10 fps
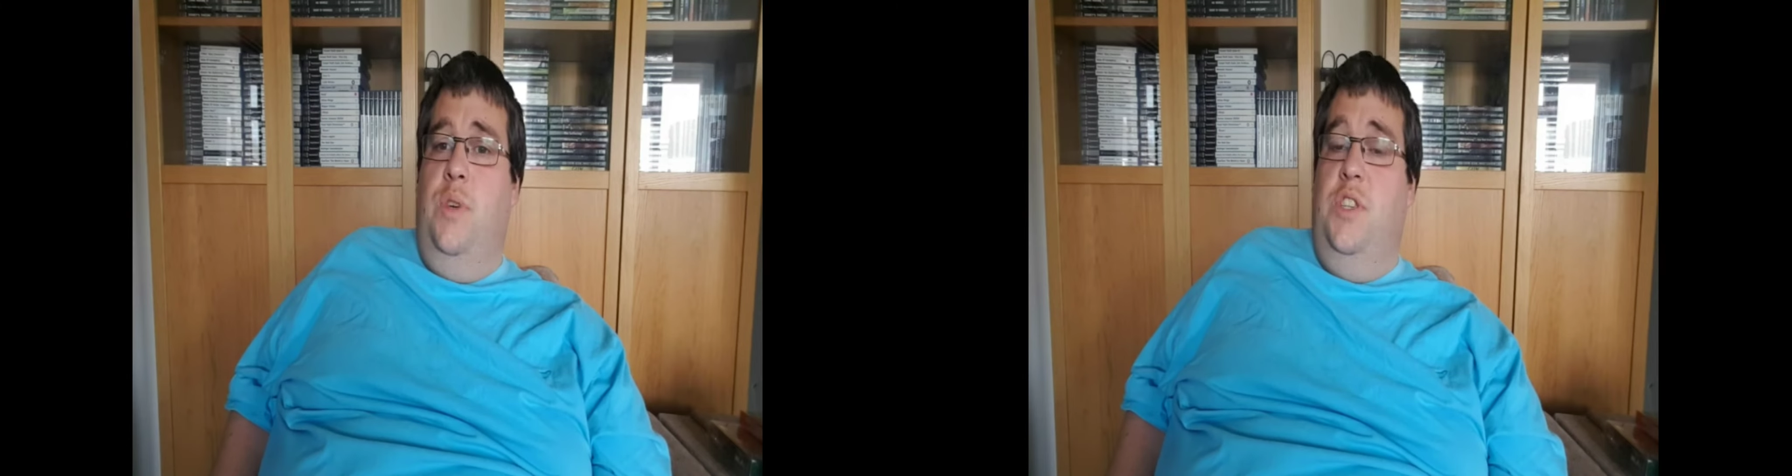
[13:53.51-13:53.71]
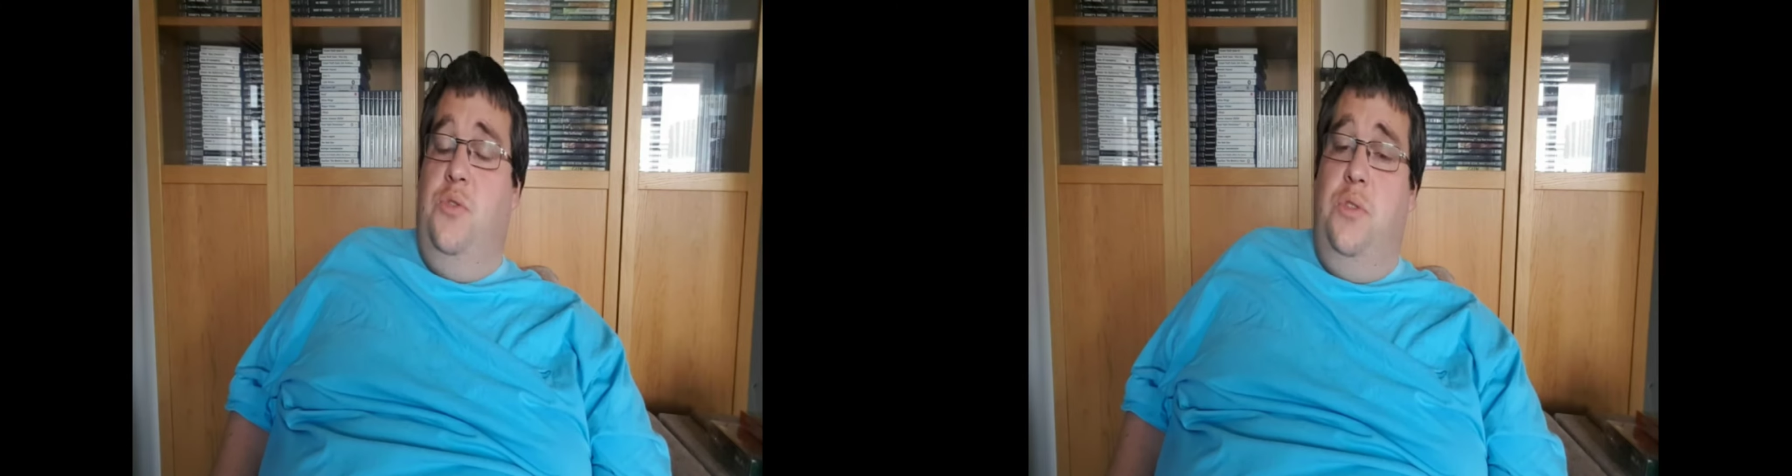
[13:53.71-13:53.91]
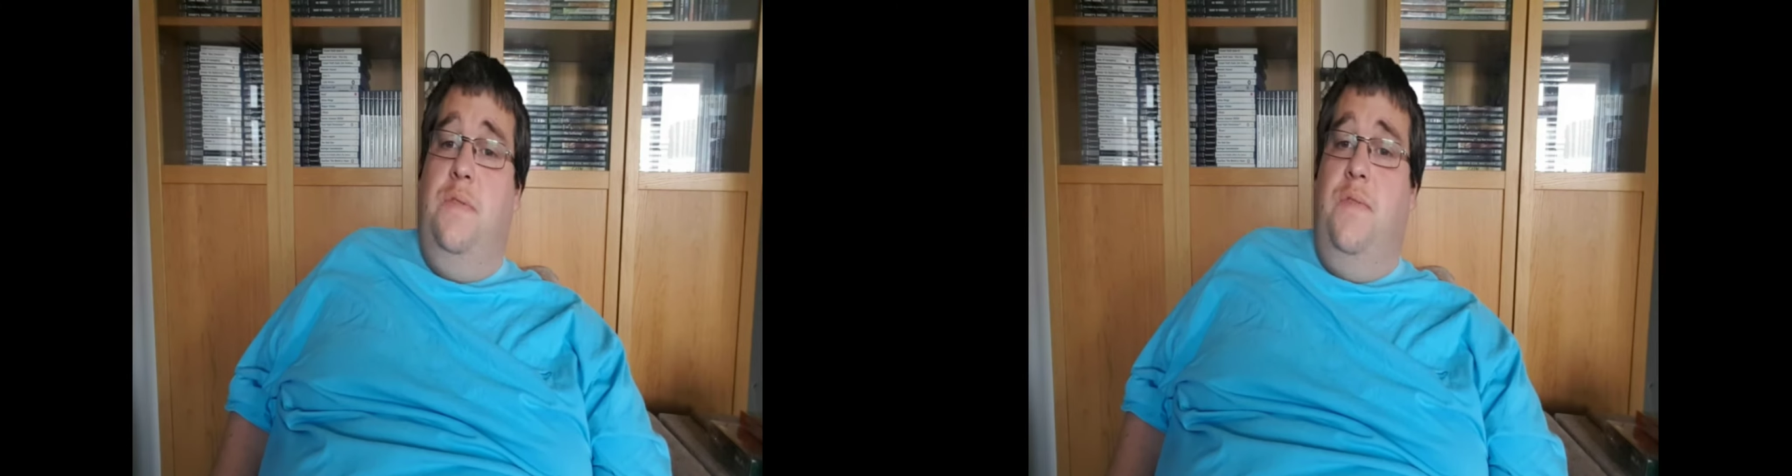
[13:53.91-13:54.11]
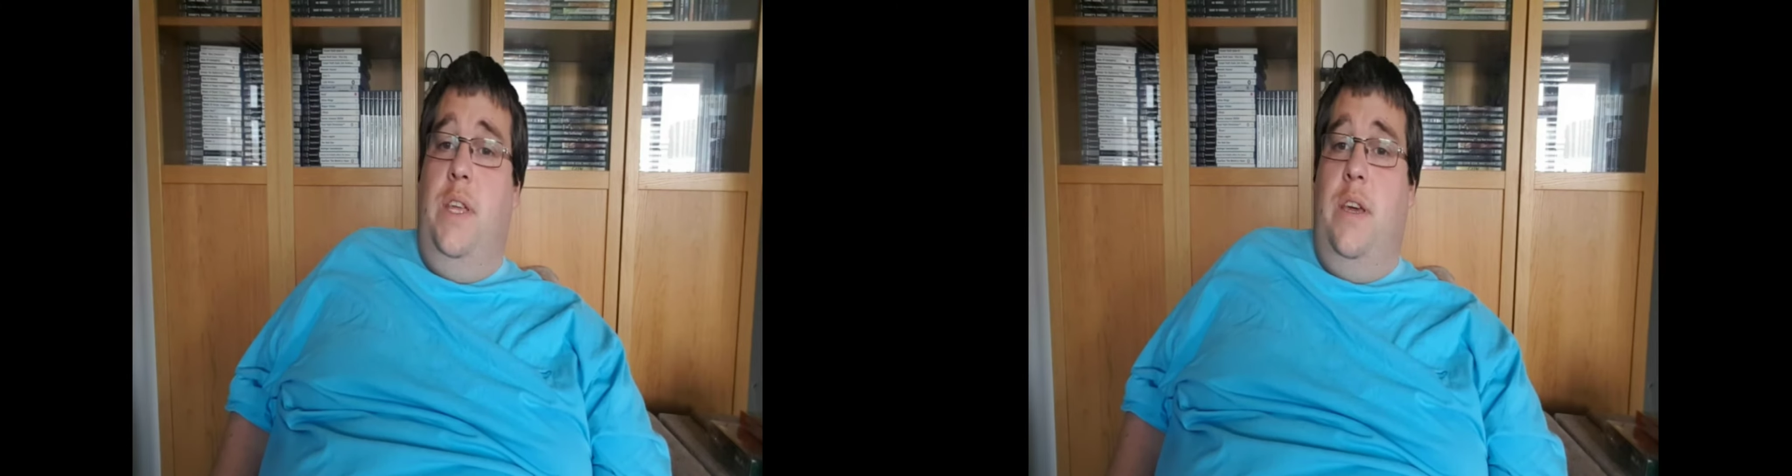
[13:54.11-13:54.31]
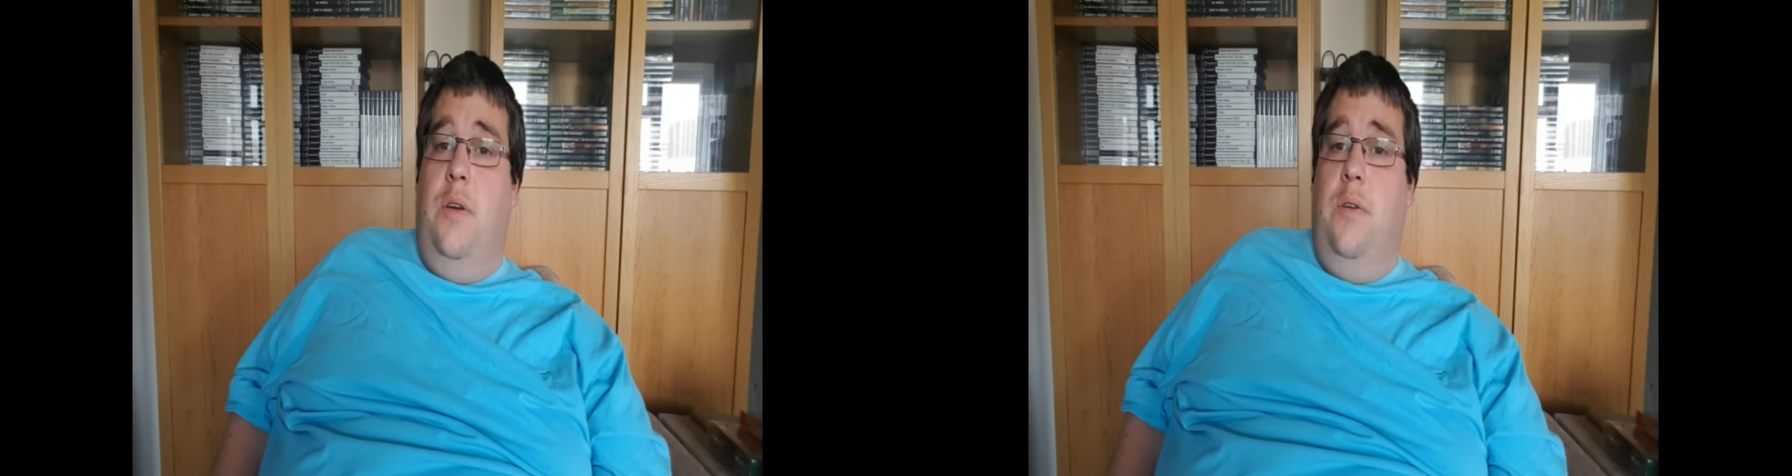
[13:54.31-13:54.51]
enjoyed the
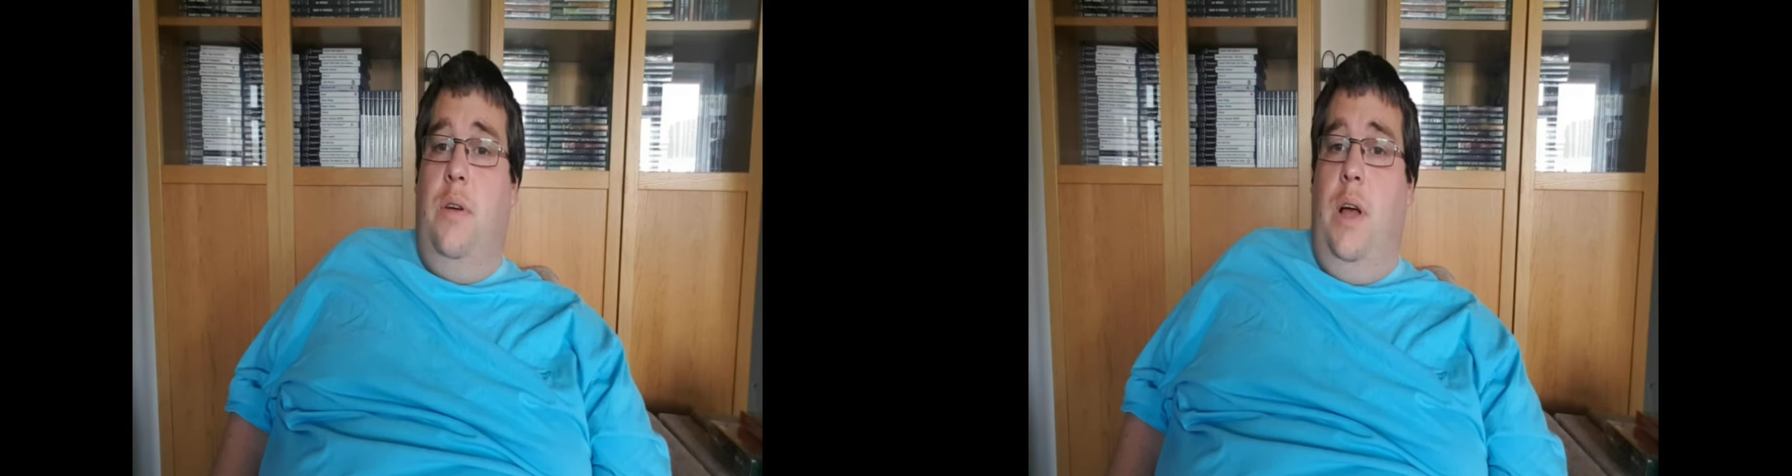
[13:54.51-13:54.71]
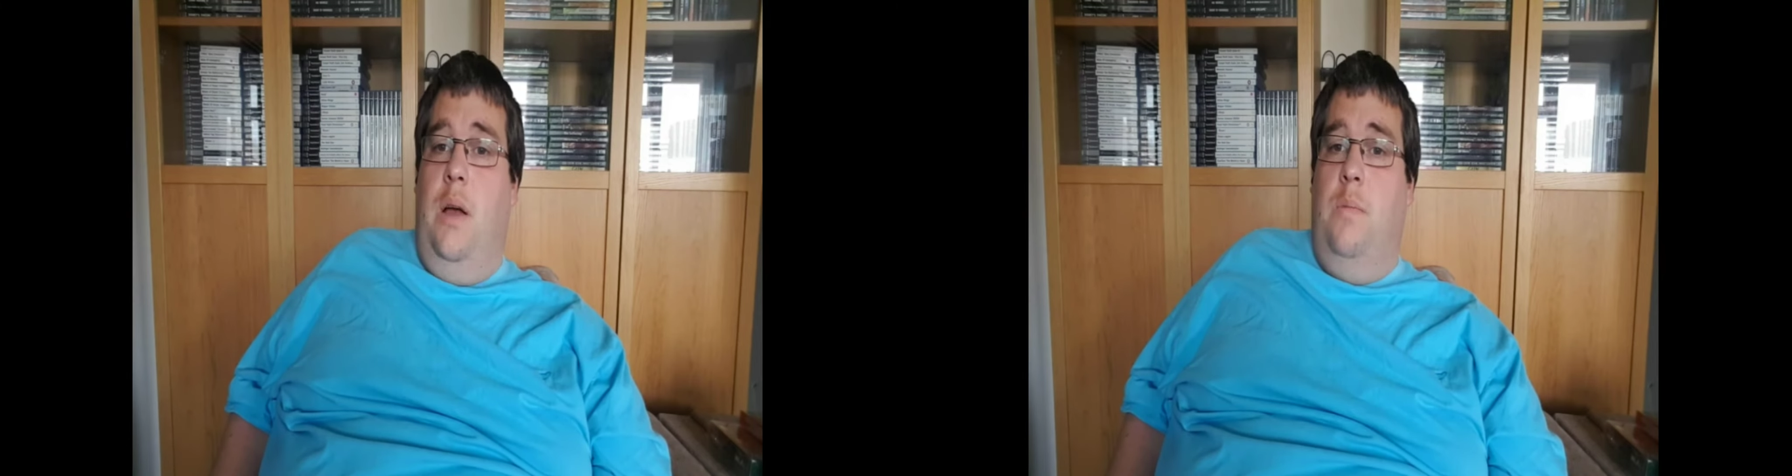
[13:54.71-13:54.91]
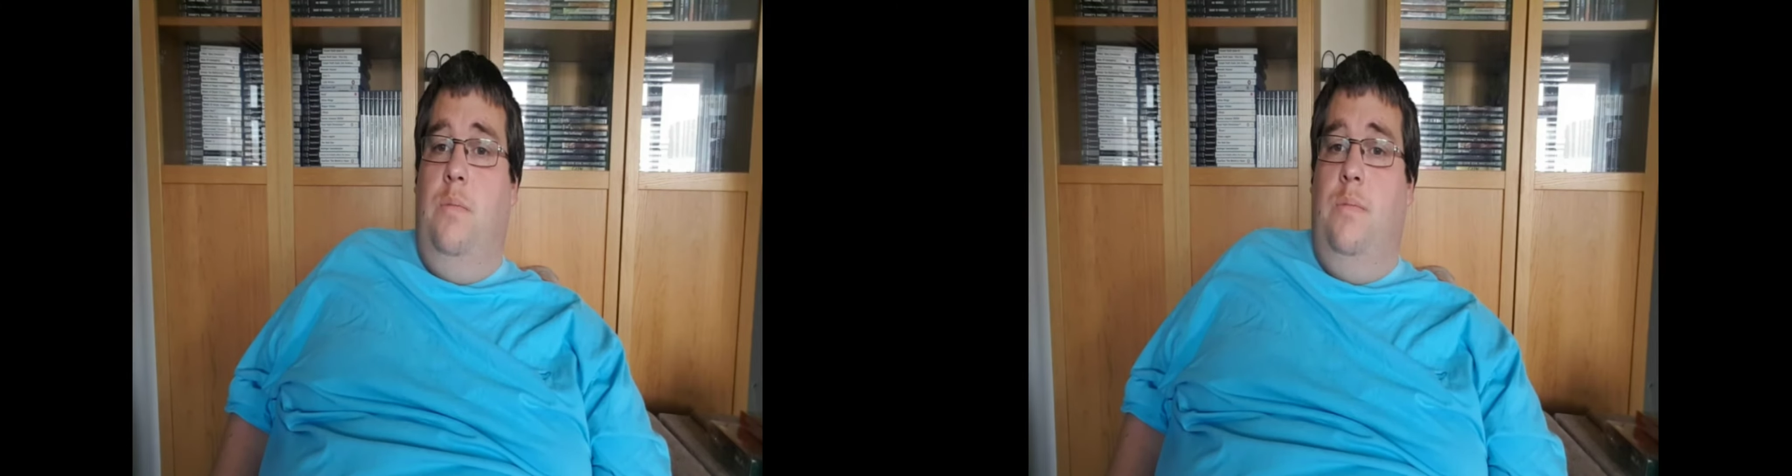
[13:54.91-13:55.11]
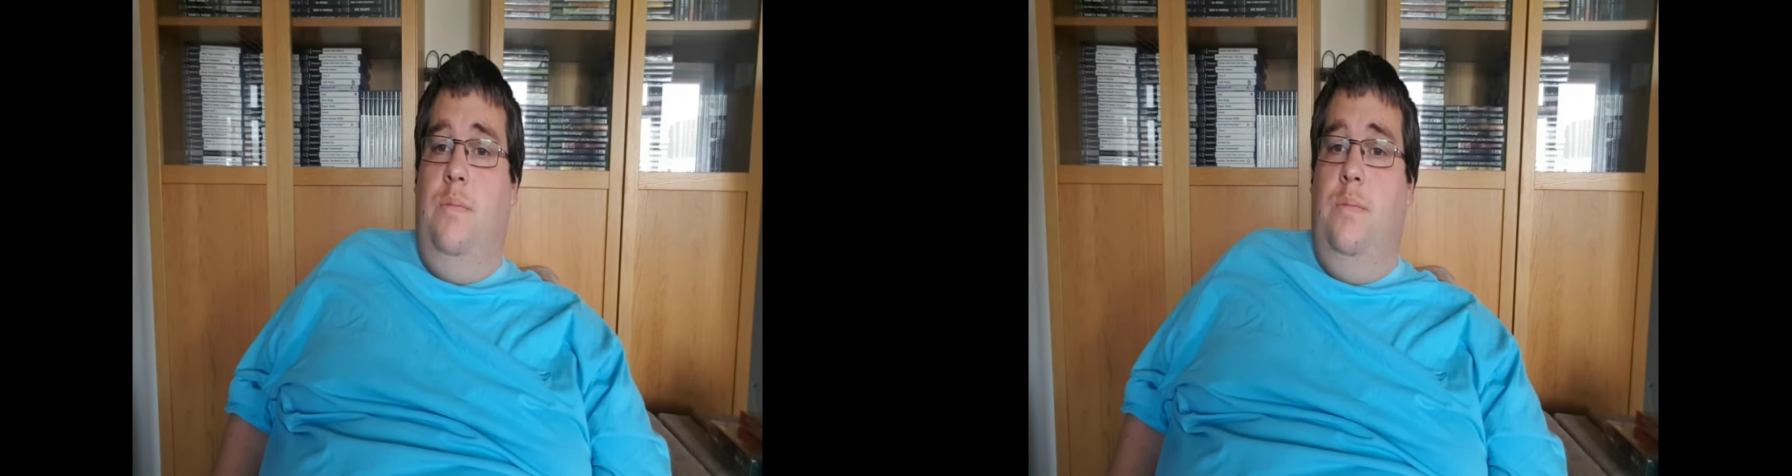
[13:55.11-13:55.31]
video. Um,